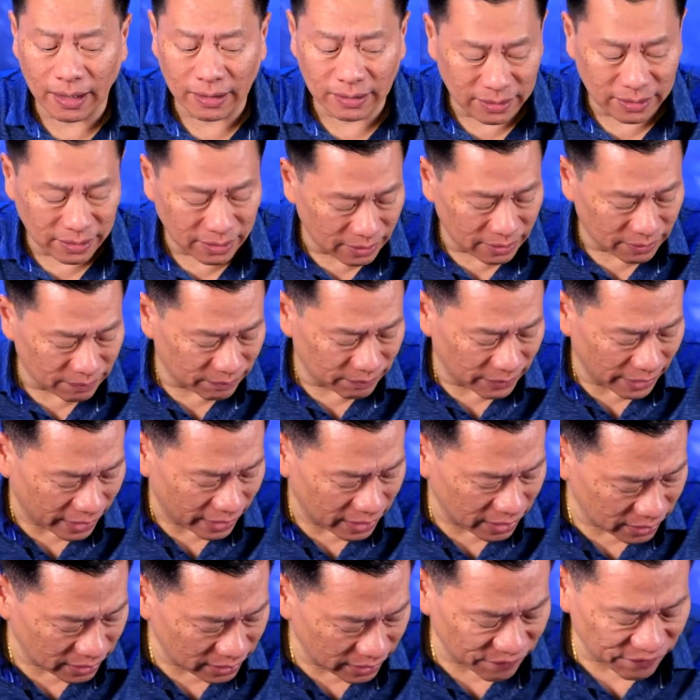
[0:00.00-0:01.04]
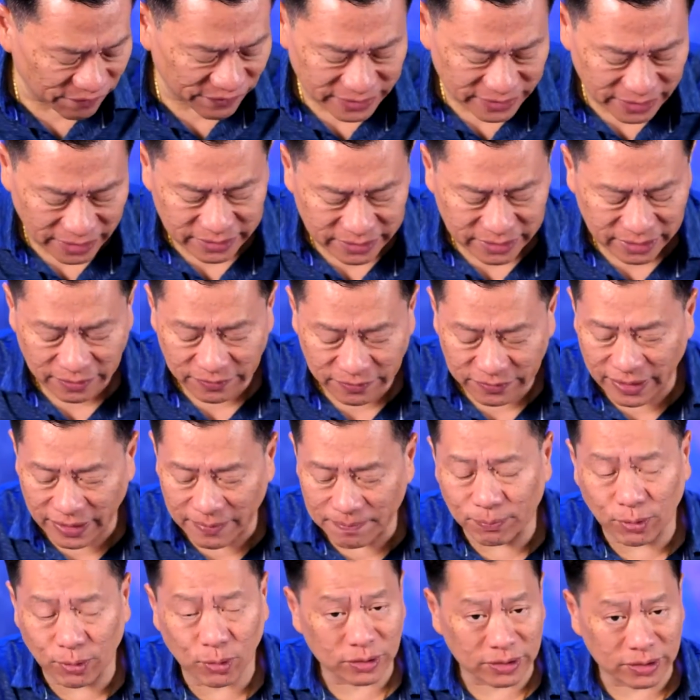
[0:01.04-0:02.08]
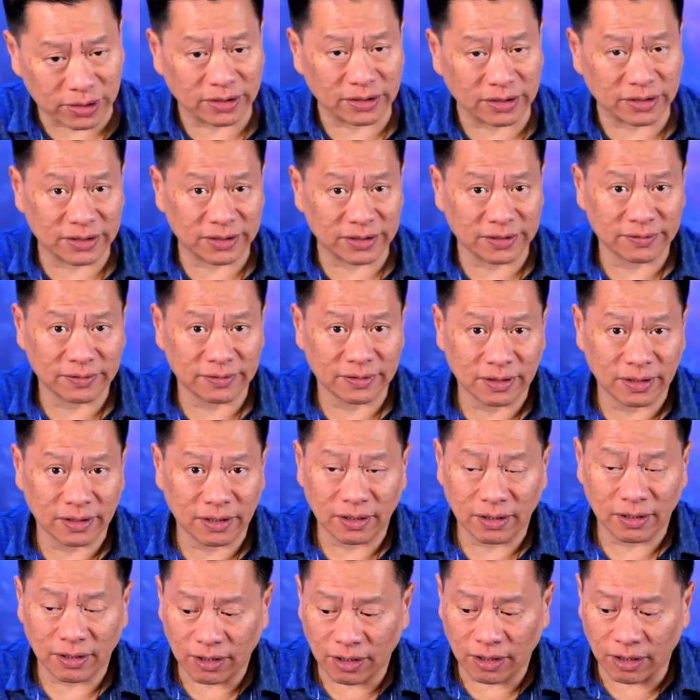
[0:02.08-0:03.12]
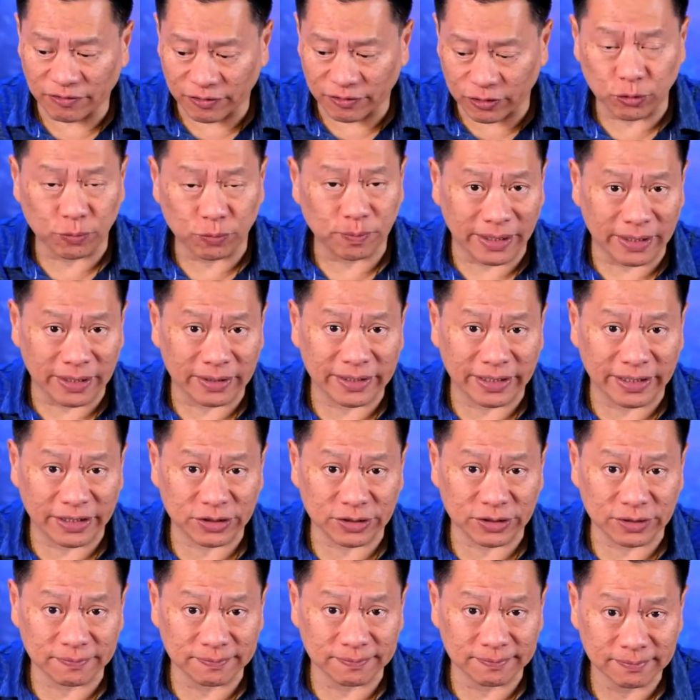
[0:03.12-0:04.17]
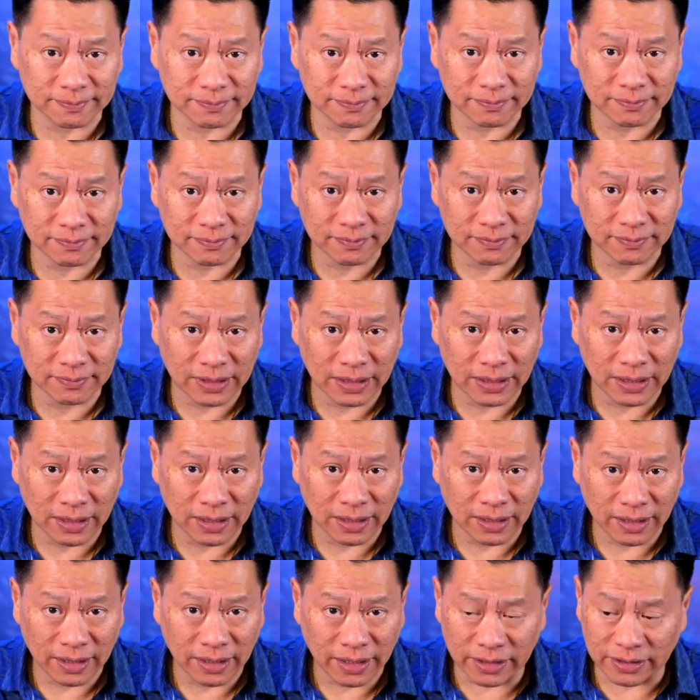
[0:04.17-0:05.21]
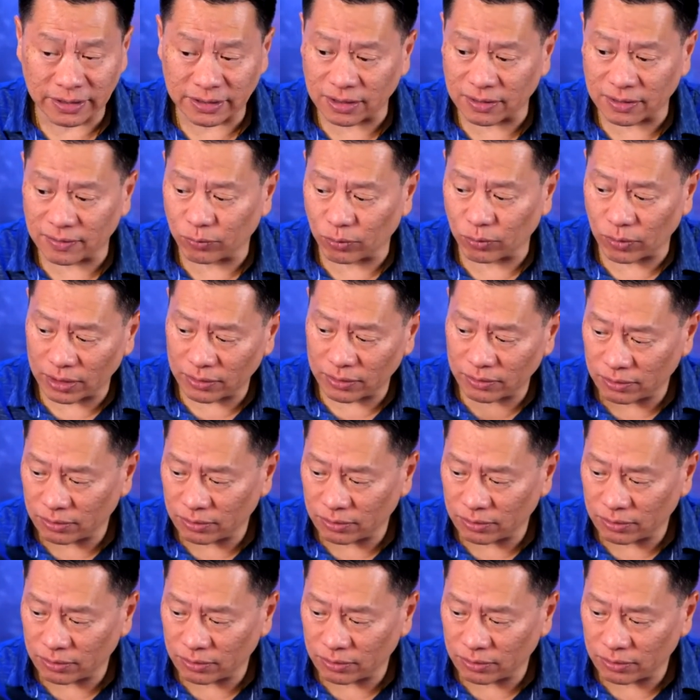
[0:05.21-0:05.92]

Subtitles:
And I cannot emphasize enough the importance of group meditation. Instead of